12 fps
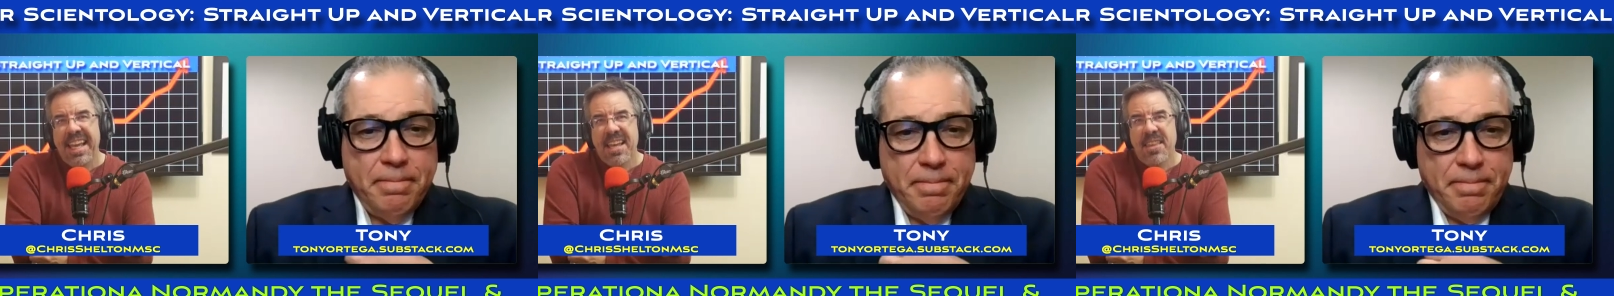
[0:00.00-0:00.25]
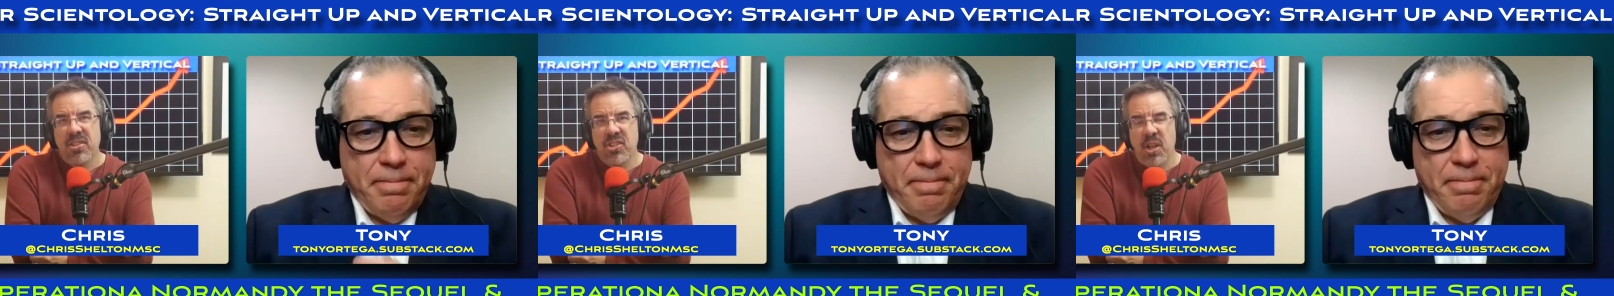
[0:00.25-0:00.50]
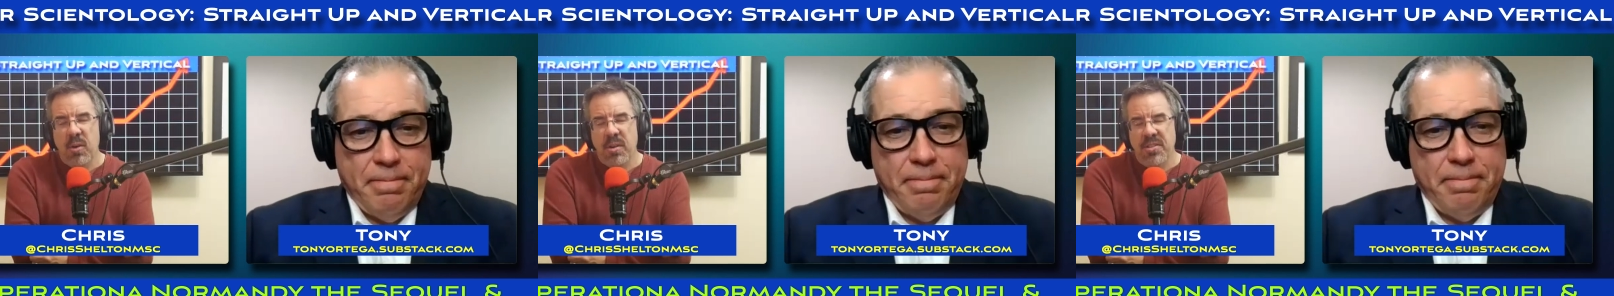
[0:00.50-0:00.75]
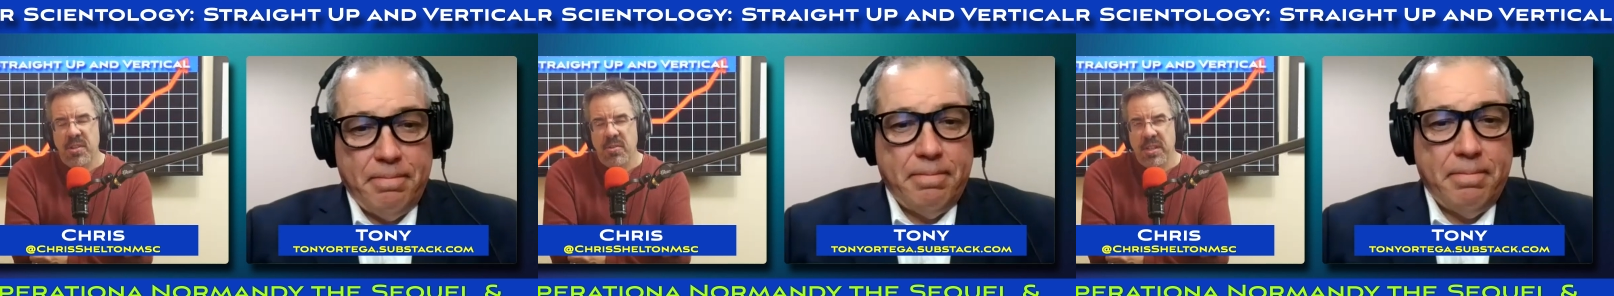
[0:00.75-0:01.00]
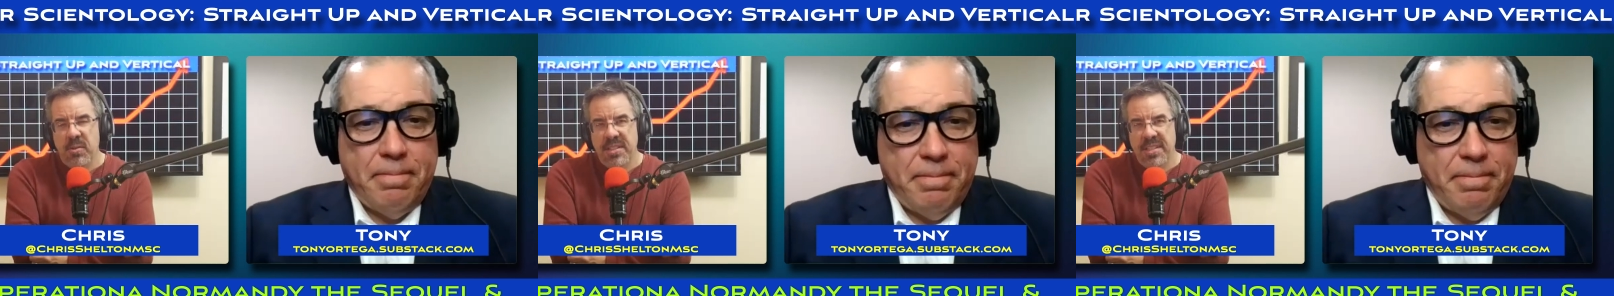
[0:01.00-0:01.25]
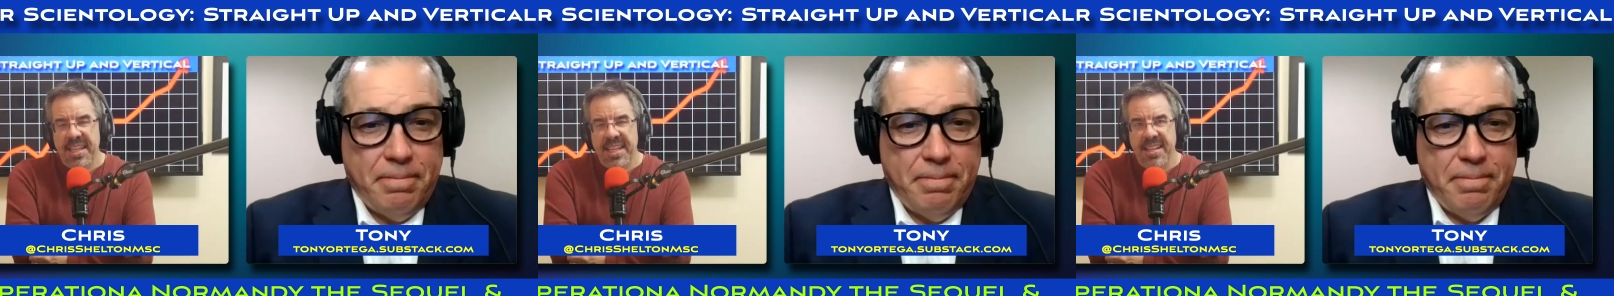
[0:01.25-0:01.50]
Speaker 1: the show where Tony
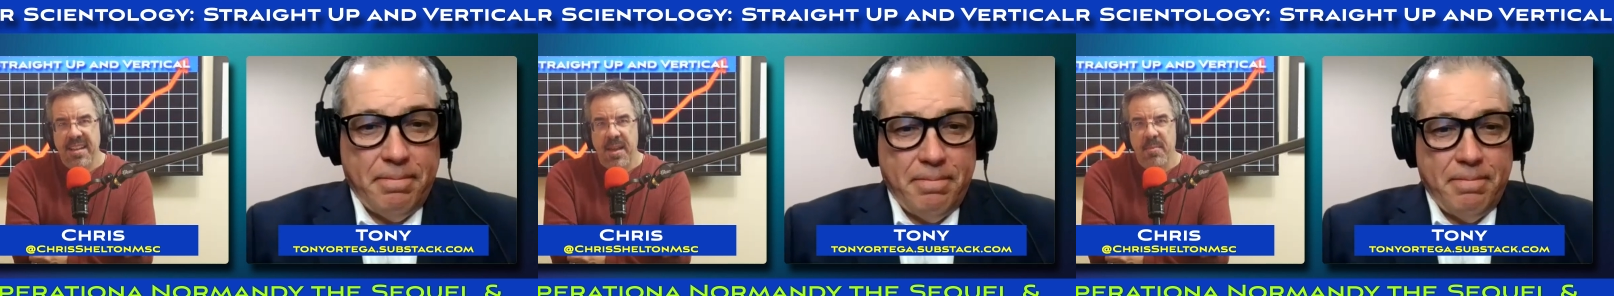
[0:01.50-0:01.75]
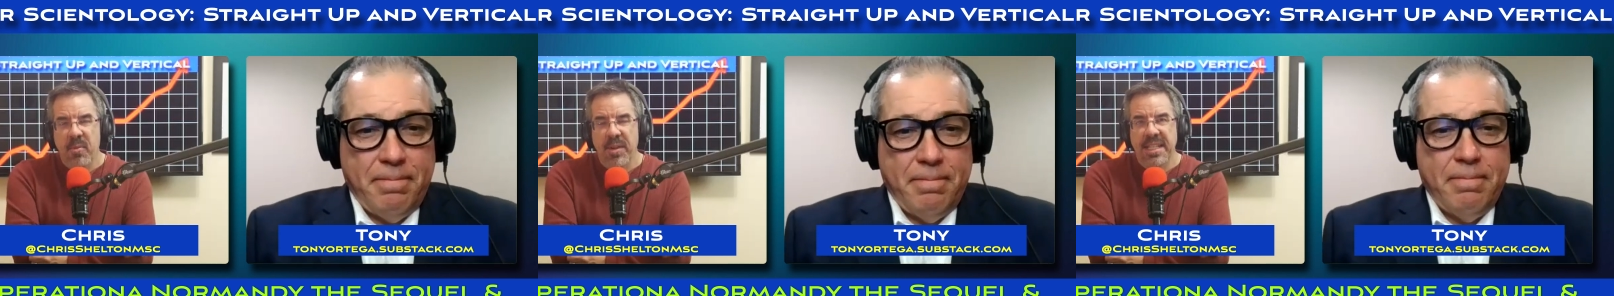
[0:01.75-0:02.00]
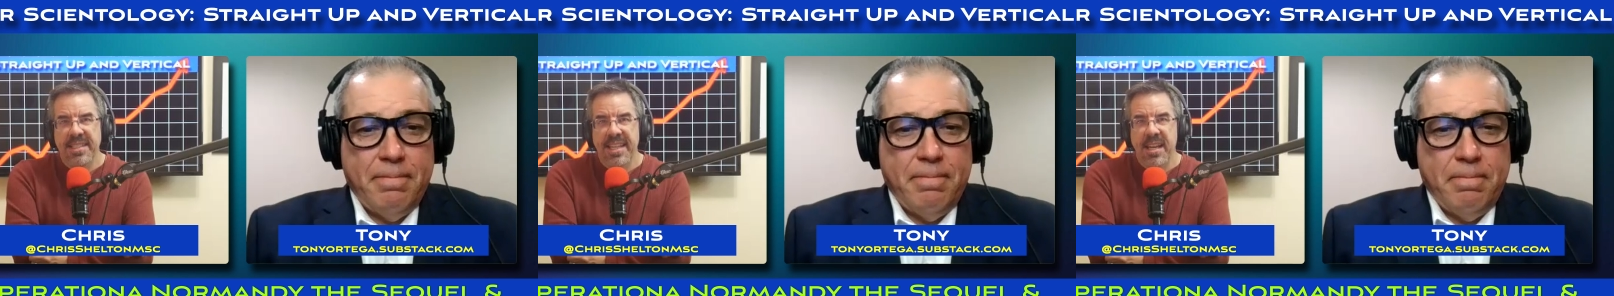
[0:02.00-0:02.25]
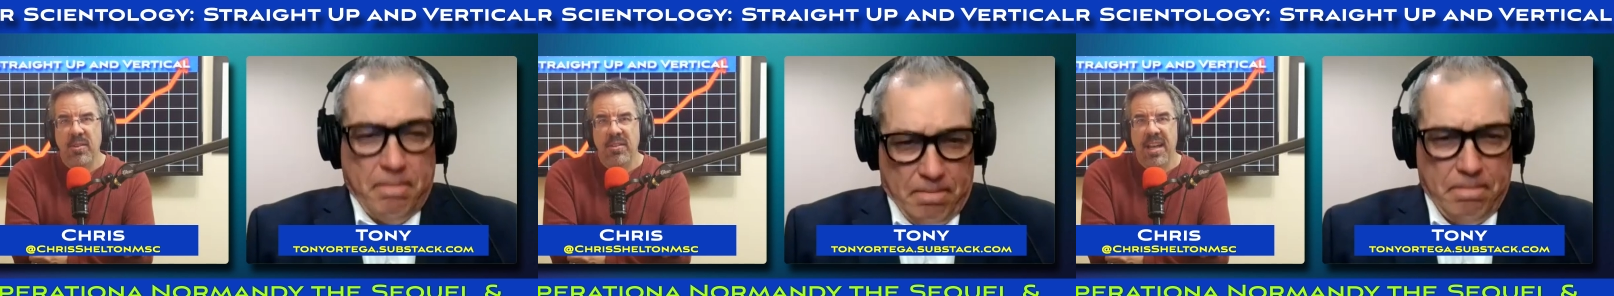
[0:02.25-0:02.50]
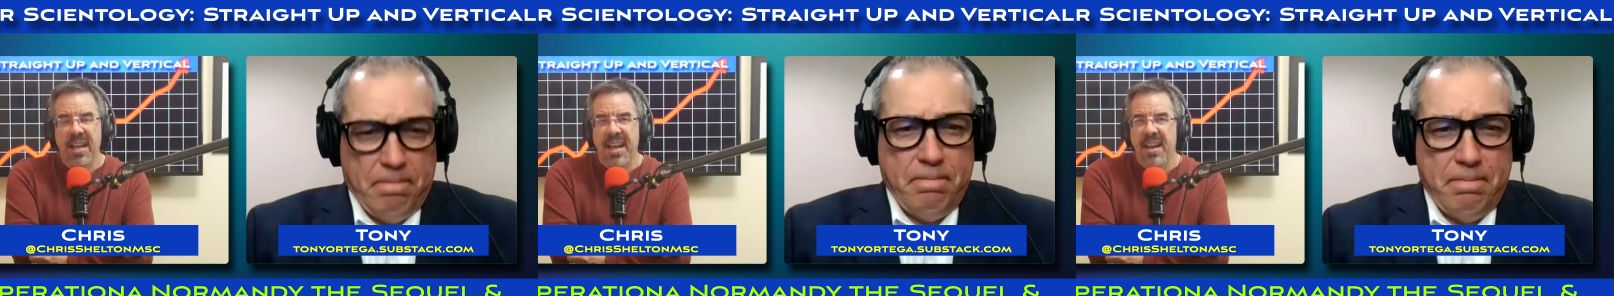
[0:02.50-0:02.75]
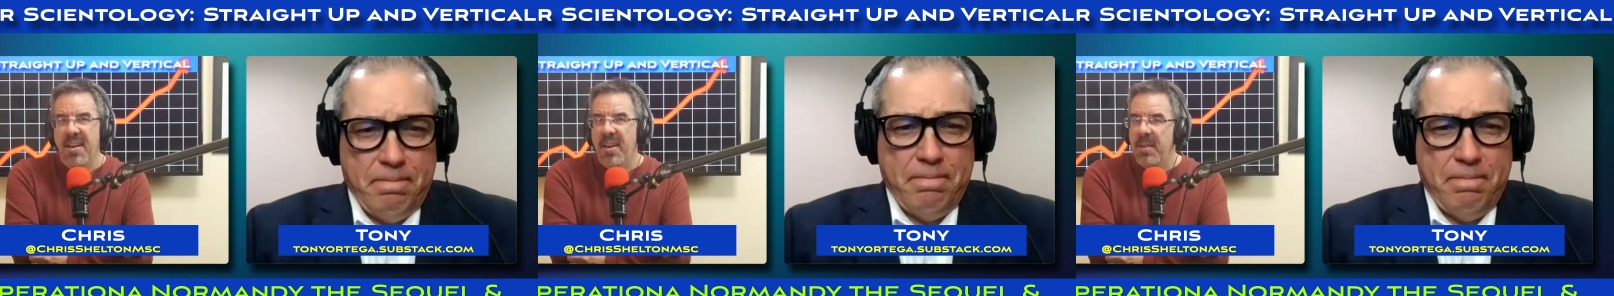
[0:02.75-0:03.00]
Ortega and I break down uh,